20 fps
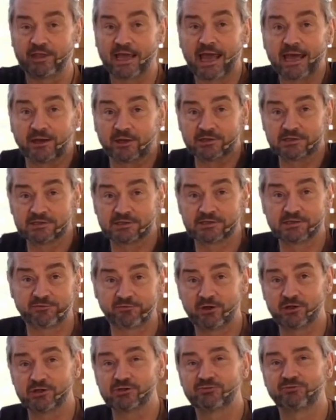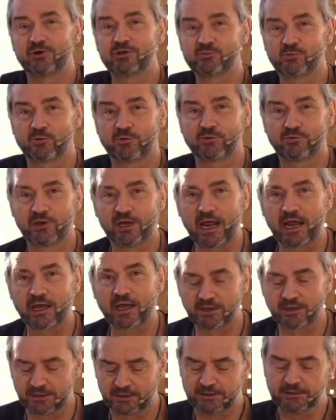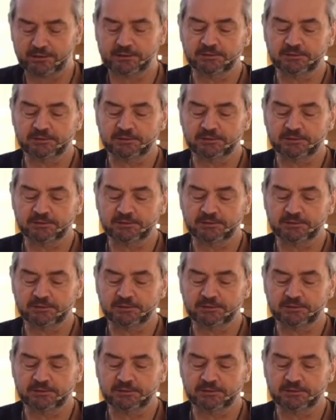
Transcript: the atlas, the first vertebra of the neck,